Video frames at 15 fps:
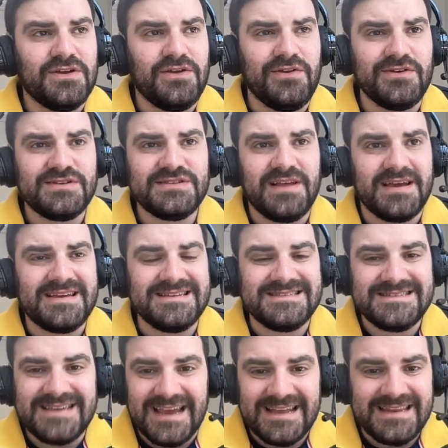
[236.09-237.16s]
looks like he's
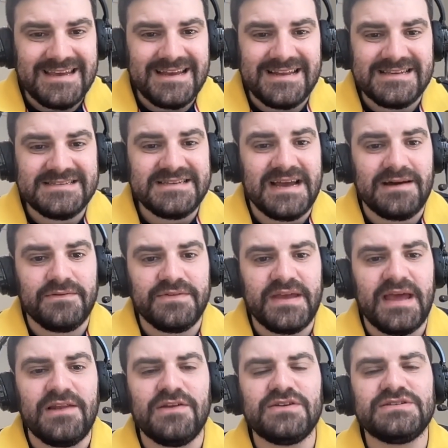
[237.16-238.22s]
technically sound,
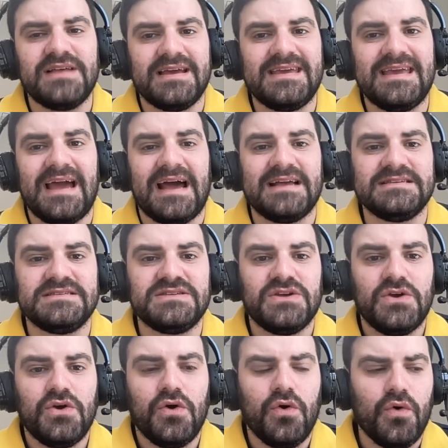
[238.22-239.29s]
and looks like he has
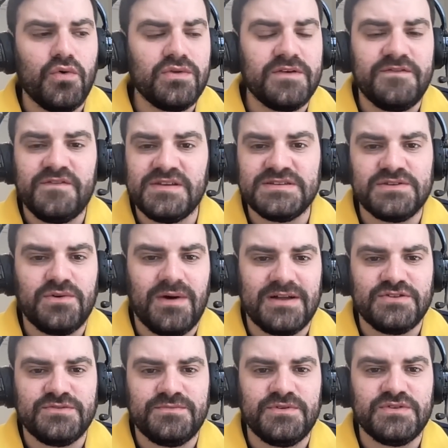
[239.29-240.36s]
all the physical
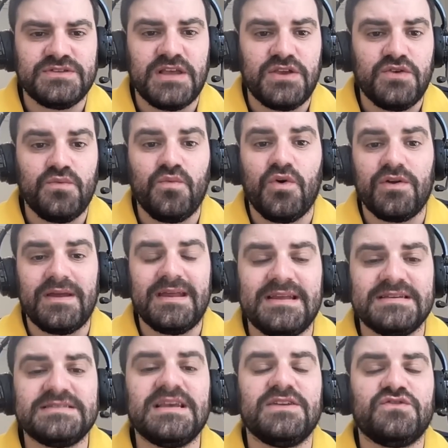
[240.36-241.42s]
attributes that you want
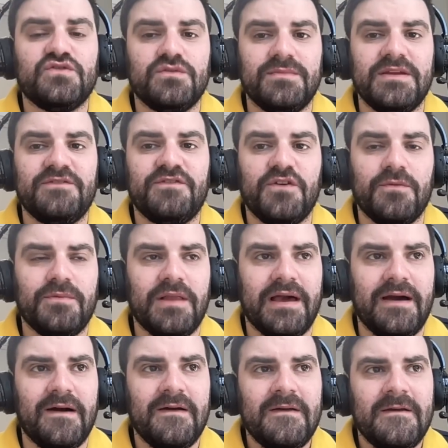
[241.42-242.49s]
a central midfield
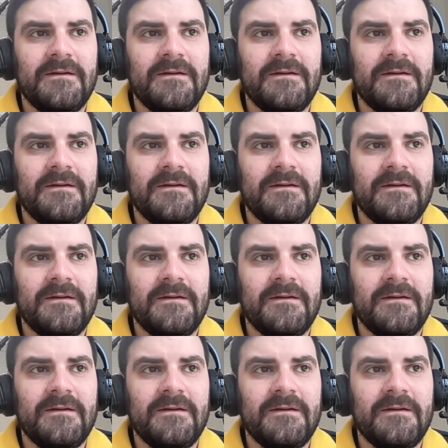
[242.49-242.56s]
player.